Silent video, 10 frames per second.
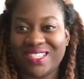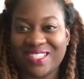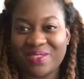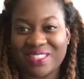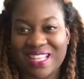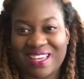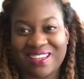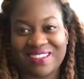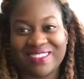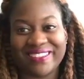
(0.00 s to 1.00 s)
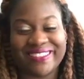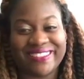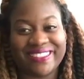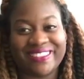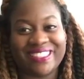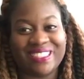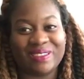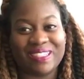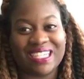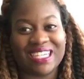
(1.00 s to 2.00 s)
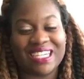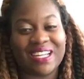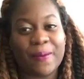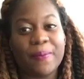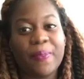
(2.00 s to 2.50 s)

and he was like low-key weird.